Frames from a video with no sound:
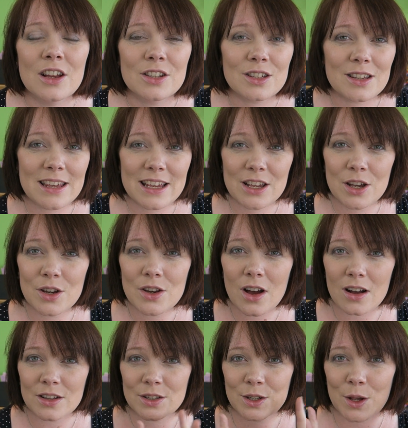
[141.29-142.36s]
so they could
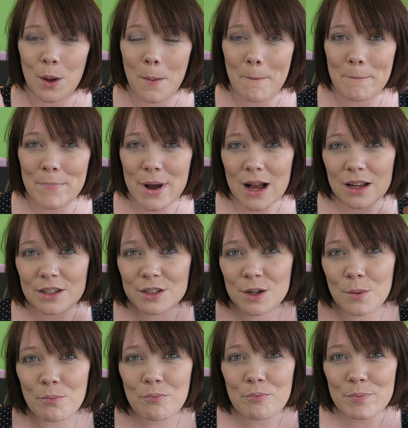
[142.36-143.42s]
ask you
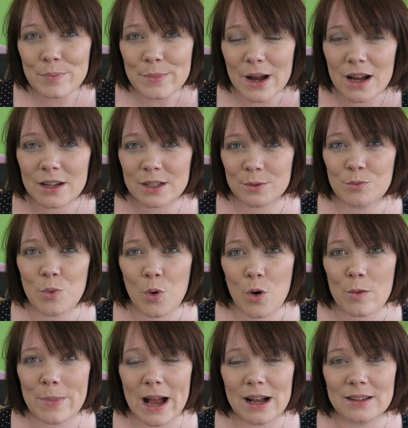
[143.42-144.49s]
much
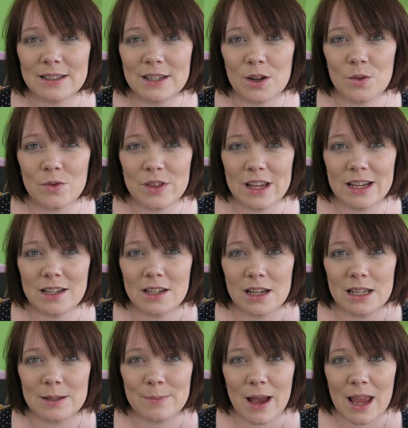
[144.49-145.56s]
more about it on this
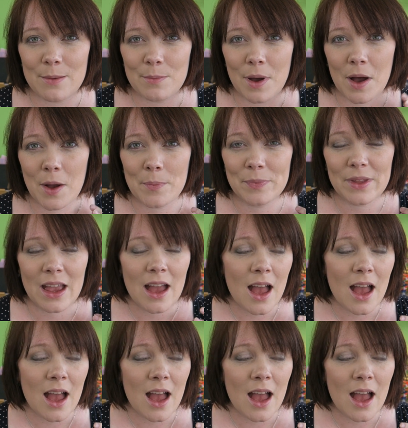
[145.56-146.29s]
year's paper.